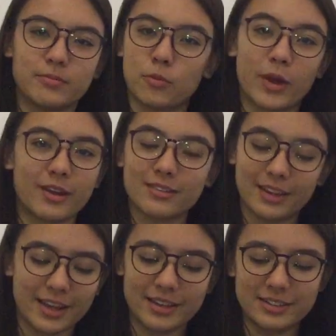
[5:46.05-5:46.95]

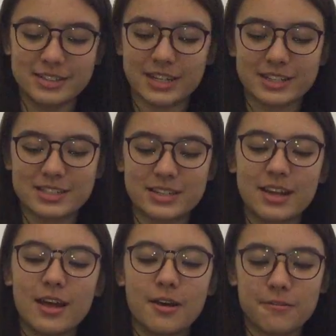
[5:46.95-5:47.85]
weirdly, just
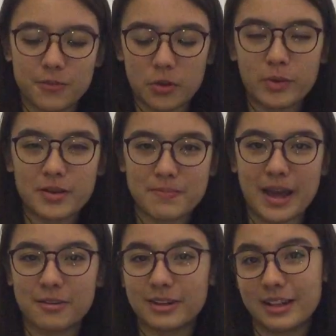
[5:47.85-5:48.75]
forward,
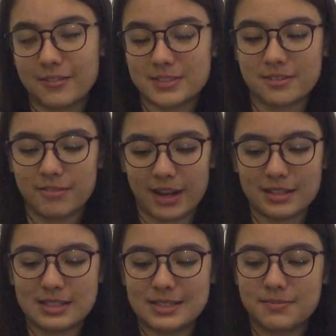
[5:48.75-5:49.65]
backward, left, and
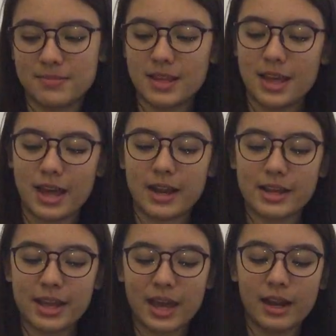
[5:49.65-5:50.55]
right. And
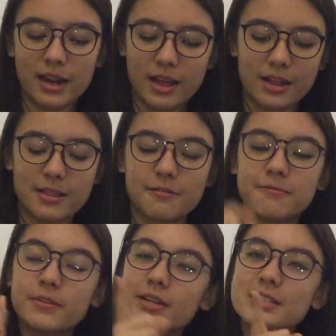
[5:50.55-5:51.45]
again, the
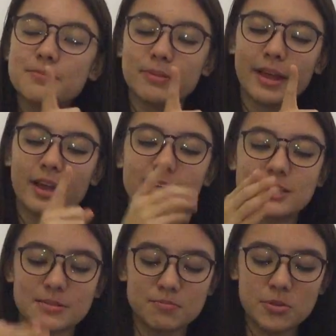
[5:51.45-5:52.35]
first player
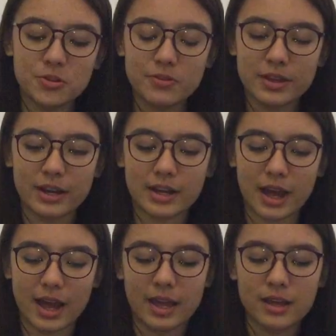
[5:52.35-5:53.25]
to move their
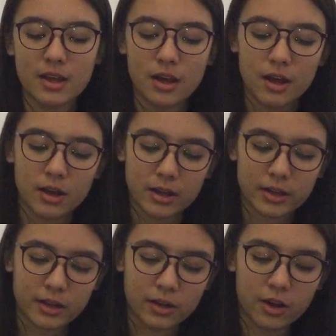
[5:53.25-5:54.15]
guy
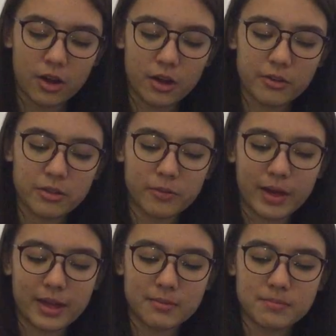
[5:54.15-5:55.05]
all the
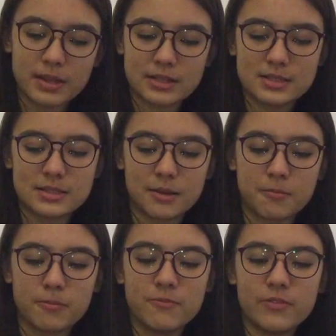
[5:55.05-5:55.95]
way in
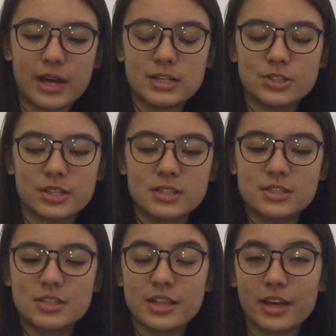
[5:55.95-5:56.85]
some fashion
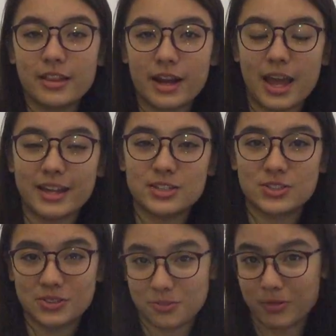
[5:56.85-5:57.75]
to the other
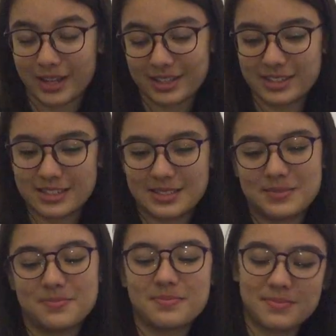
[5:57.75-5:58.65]
edge
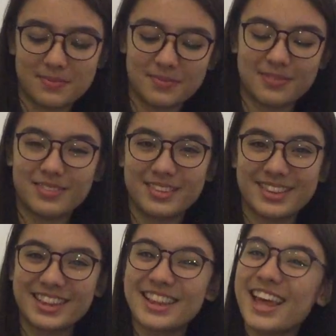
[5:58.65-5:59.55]
wins.
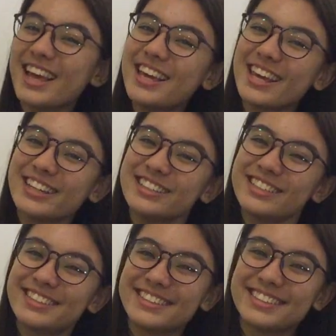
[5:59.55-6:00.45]
Thank you.